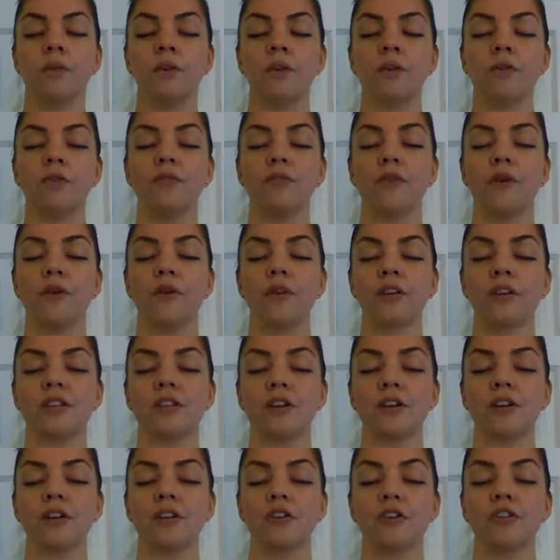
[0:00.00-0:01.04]
Maybe you
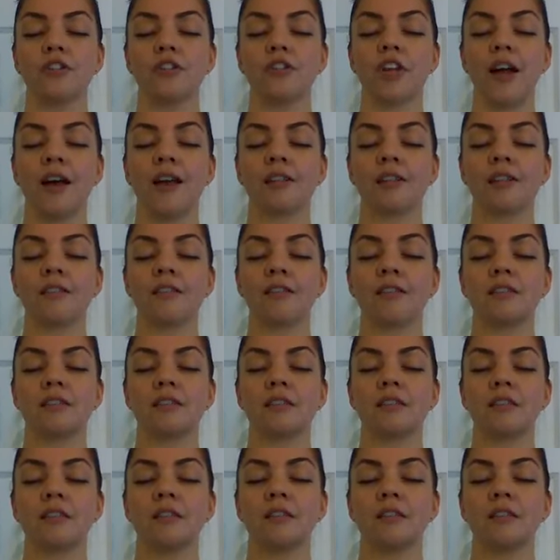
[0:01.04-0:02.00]
focus on your chest,